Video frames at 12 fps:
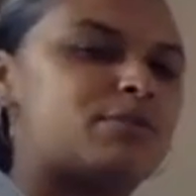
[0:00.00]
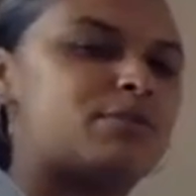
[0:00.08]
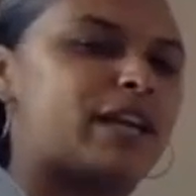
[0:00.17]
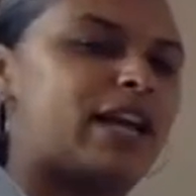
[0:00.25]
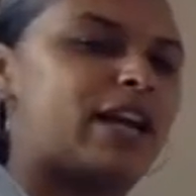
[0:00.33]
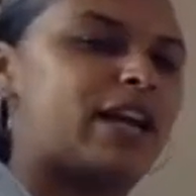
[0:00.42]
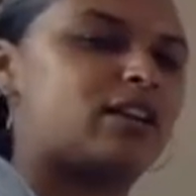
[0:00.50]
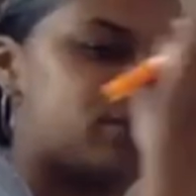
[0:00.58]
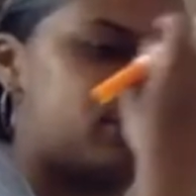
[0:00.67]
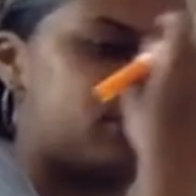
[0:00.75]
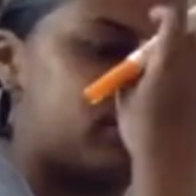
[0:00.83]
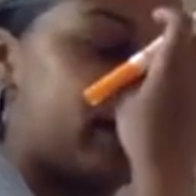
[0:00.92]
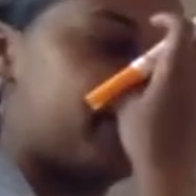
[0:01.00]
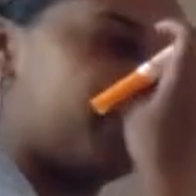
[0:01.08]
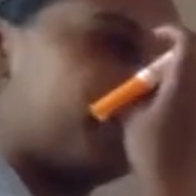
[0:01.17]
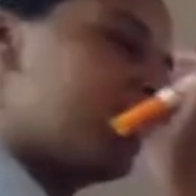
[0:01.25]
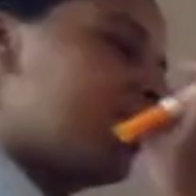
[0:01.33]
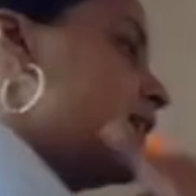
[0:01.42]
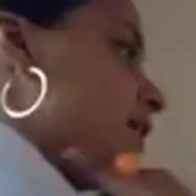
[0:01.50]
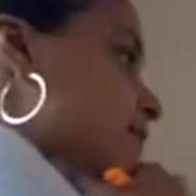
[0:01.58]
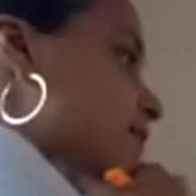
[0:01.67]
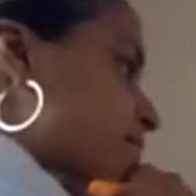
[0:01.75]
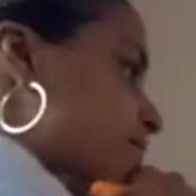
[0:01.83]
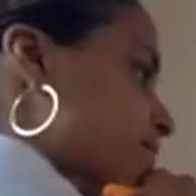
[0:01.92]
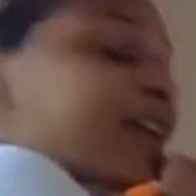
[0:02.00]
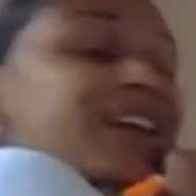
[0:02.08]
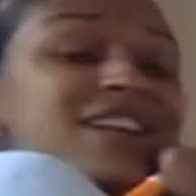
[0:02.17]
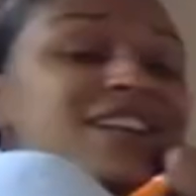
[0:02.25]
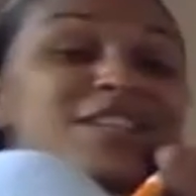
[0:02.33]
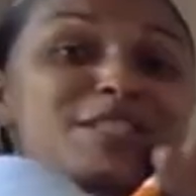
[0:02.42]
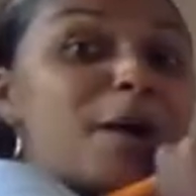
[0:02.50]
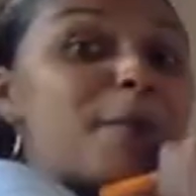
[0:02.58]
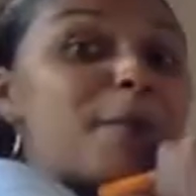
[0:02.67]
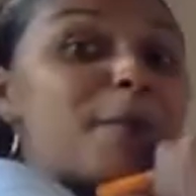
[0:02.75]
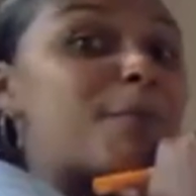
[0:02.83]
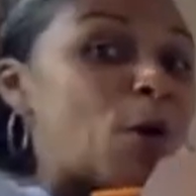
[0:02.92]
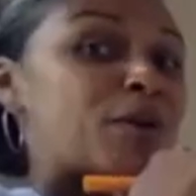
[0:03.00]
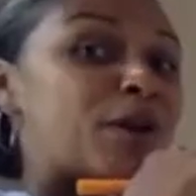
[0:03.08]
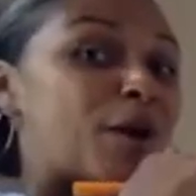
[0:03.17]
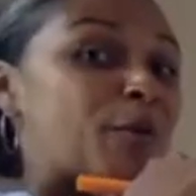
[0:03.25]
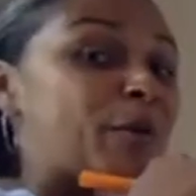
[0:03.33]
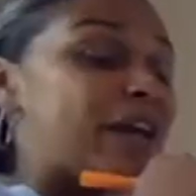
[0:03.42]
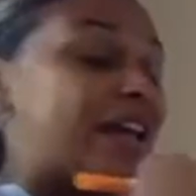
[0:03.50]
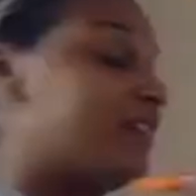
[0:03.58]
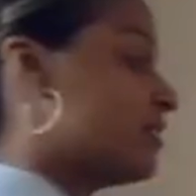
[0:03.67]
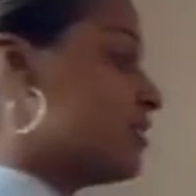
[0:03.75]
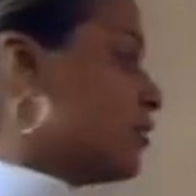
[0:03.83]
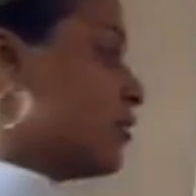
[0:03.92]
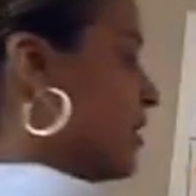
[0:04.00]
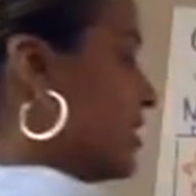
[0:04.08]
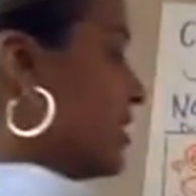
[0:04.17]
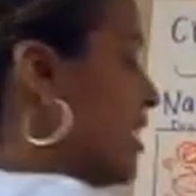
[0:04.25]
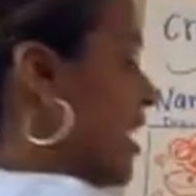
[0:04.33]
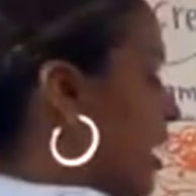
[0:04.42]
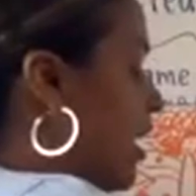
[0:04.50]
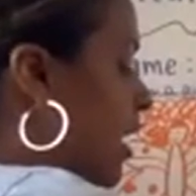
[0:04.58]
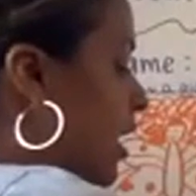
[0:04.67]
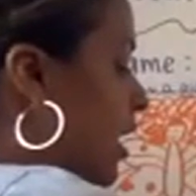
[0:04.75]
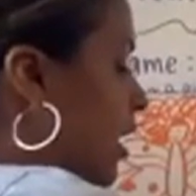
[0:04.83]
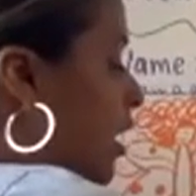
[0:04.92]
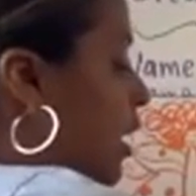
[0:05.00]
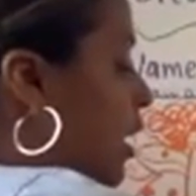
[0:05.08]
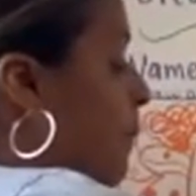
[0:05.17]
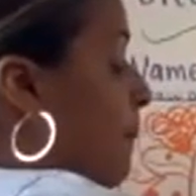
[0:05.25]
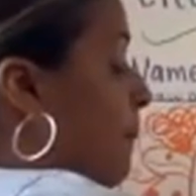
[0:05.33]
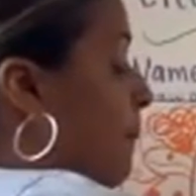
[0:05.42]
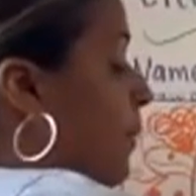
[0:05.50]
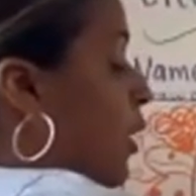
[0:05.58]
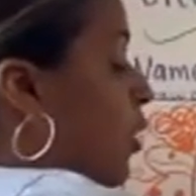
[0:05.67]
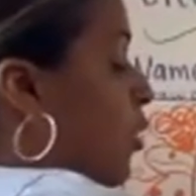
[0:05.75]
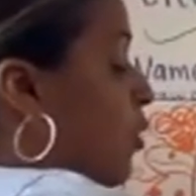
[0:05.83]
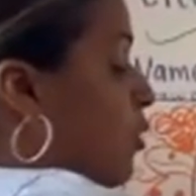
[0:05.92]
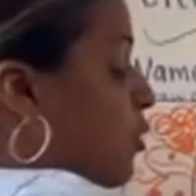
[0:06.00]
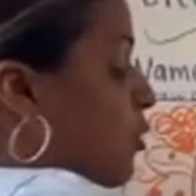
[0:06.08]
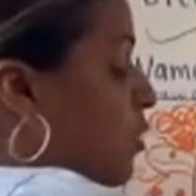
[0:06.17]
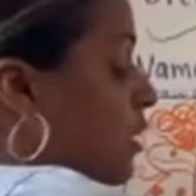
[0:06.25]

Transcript: my character, right? She's got polka dot wings. So I'm going to say polka